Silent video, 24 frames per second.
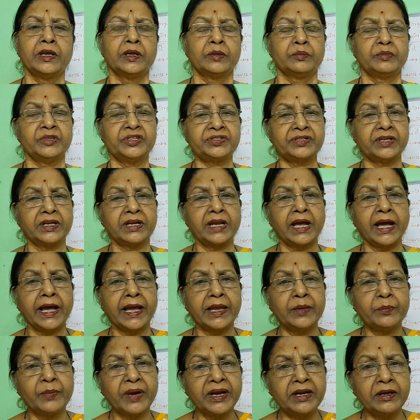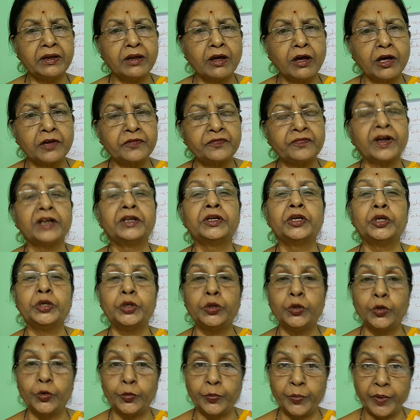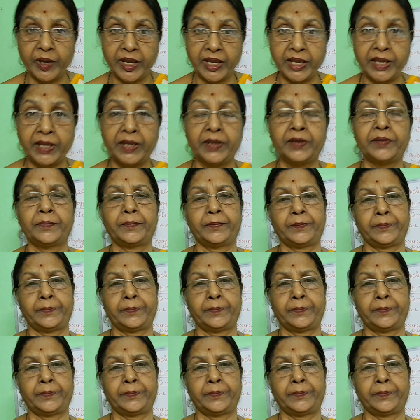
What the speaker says: Mr. Heimendorf and Dubé.